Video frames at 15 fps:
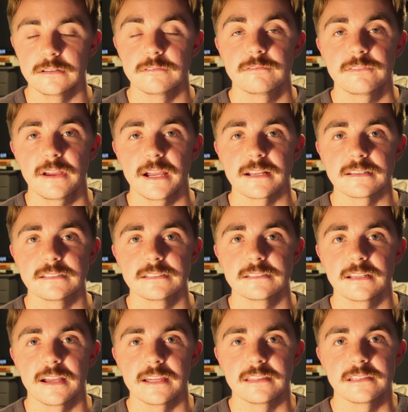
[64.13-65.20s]
In fact,
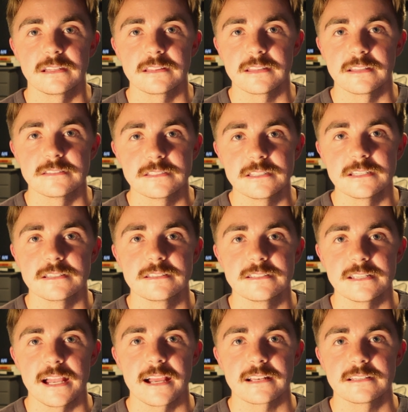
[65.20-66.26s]
I think that's the
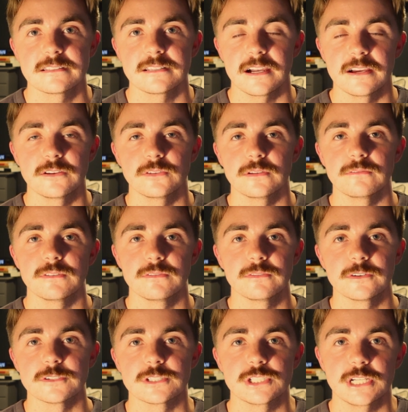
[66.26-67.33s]
exact title of the
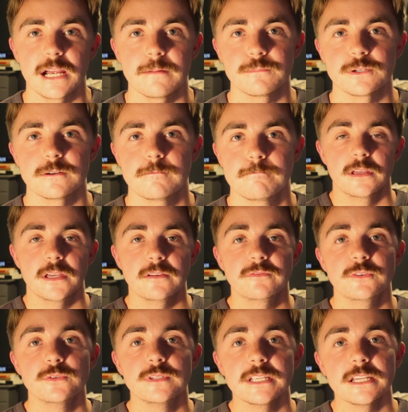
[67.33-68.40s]
first chapter. If
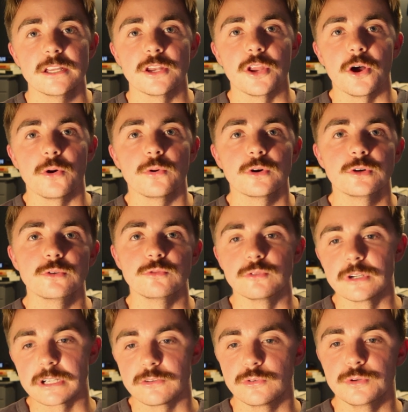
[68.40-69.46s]
you didn't know who
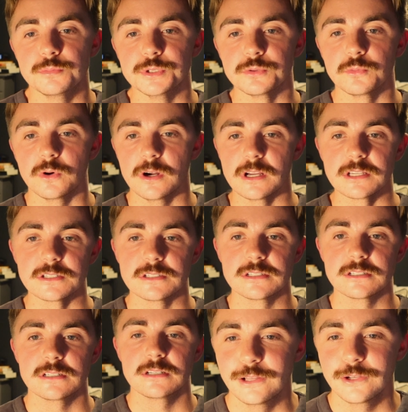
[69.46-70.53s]
Rick Rubin
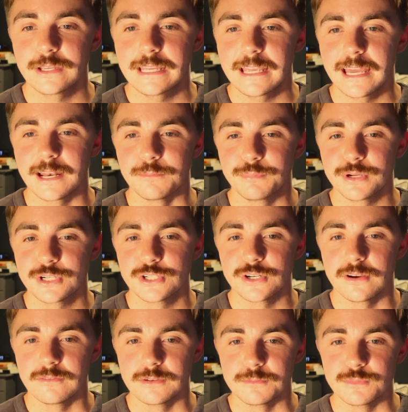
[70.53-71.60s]
was, looking at a picture
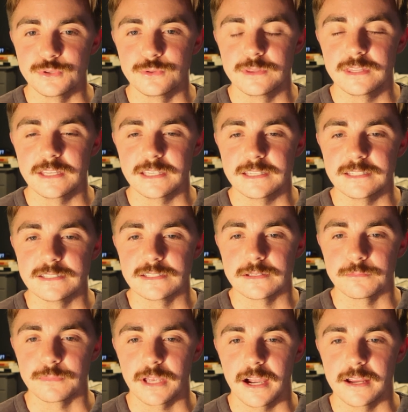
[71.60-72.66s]
of him, you'd think he's
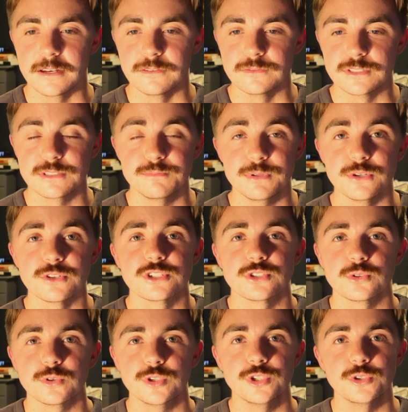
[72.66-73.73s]
some kind of
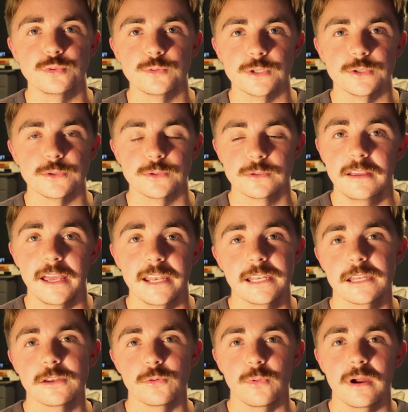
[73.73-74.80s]
spiritual guru. And
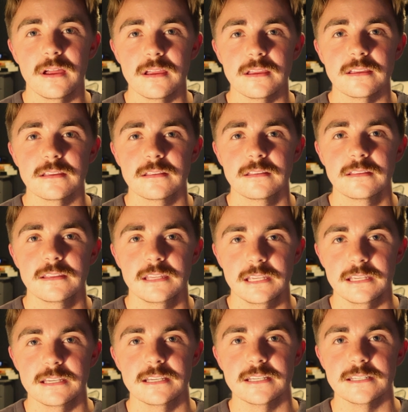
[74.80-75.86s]
in a way,
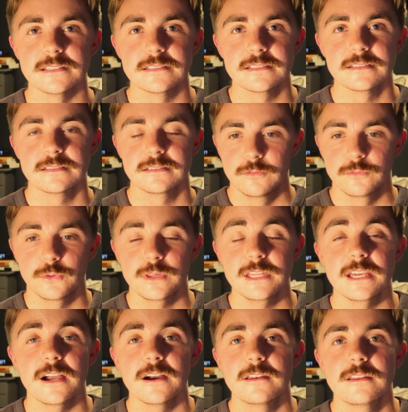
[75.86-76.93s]
he is. For the
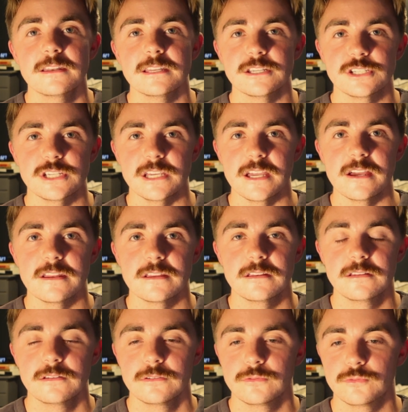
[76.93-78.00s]
uninitiated,
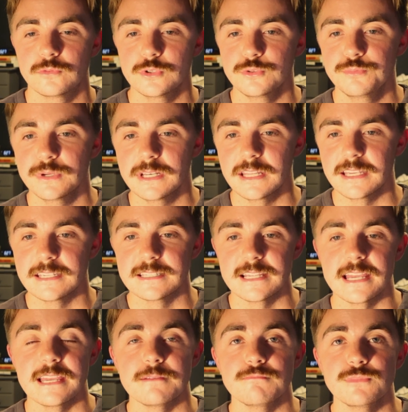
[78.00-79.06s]
Rubin is
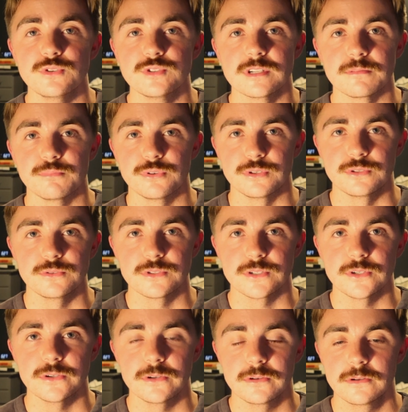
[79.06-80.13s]
a music
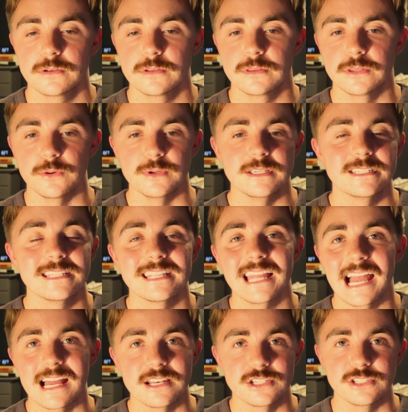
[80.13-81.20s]
producer, though he's
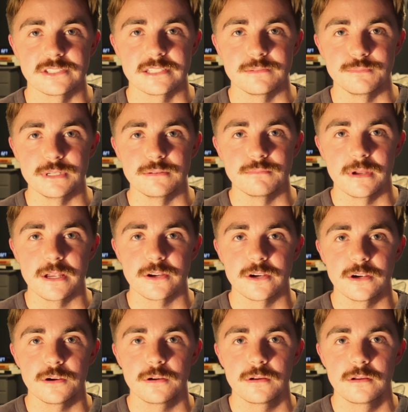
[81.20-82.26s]
not just a beat
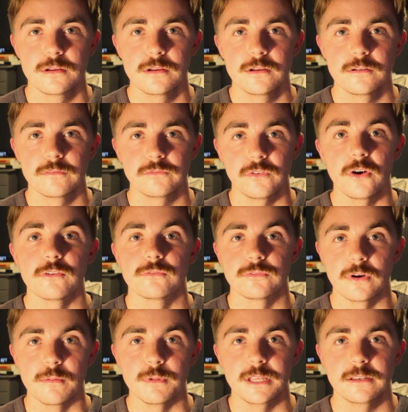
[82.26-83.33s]
maker. Far
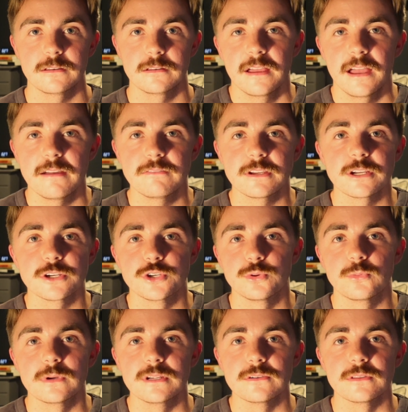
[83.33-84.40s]
from it. Having a
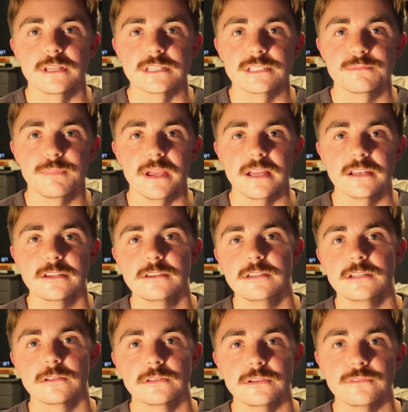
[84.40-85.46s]
career that spanned
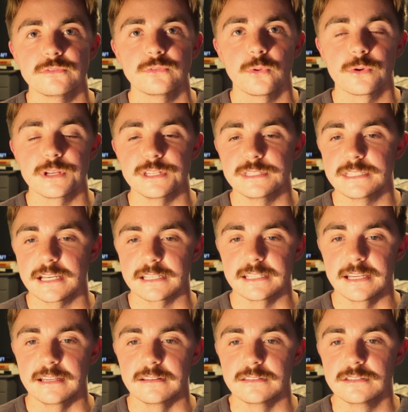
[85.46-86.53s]
nearly 40
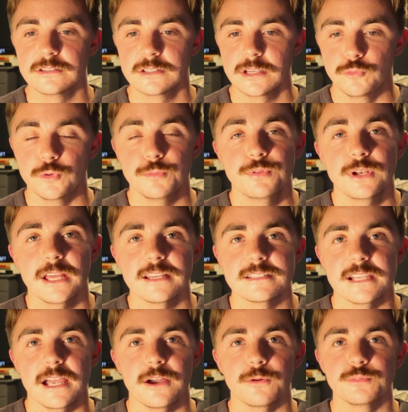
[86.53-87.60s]
decades, Rubin has
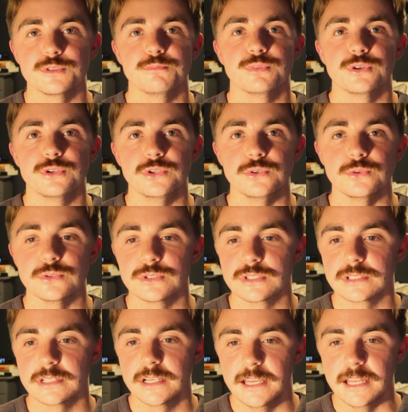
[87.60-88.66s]
helped
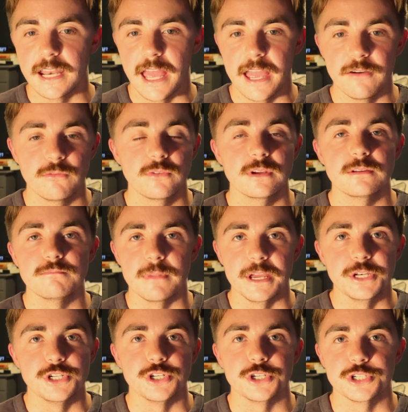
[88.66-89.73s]
produce in every
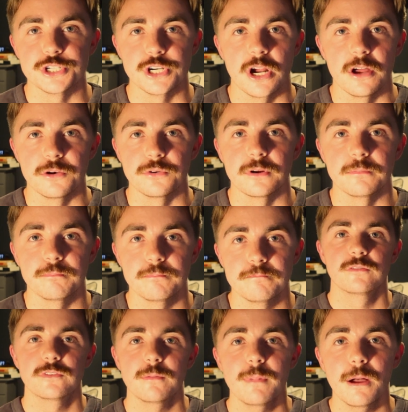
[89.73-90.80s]
major genre.
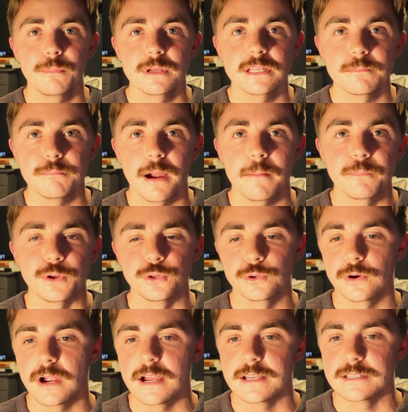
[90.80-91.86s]
From helping to
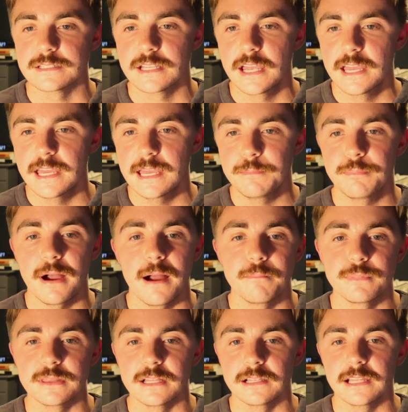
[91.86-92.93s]
popularize hip-hop
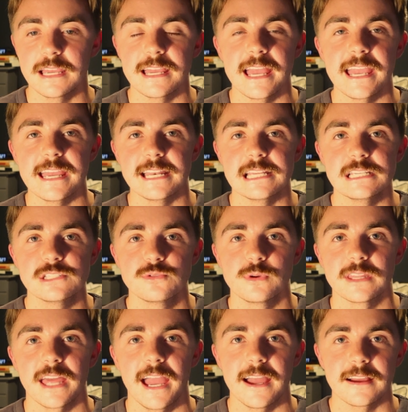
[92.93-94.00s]
in the late 80s
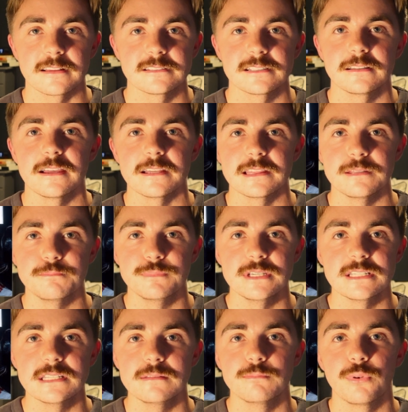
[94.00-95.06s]
with acts like the
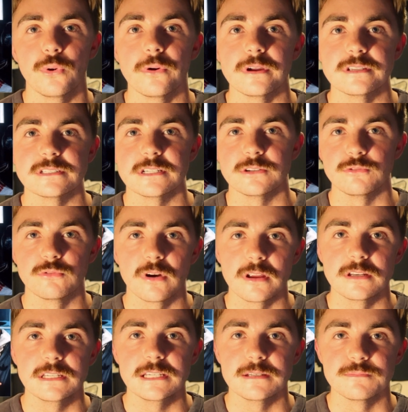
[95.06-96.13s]
Beastie Boys and
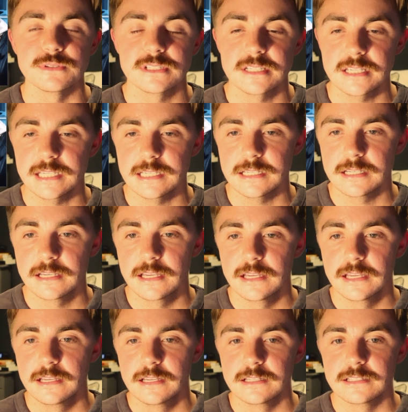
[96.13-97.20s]
Run DMC,
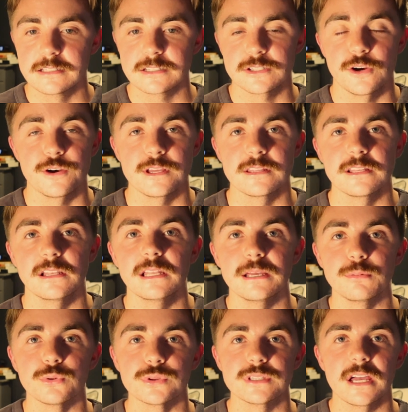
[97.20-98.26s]
to starting the
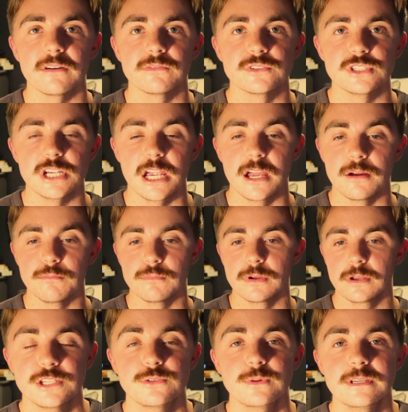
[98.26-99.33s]
label Def Jam,
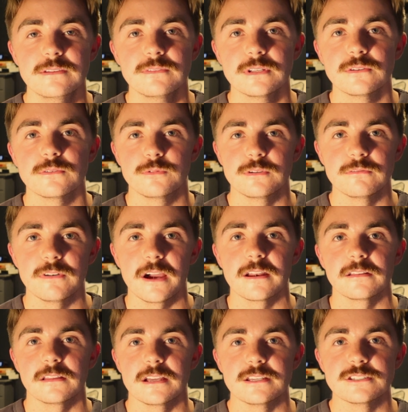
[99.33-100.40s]
to even
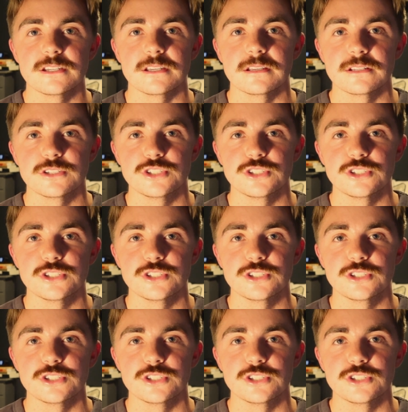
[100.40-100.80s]
revitalizing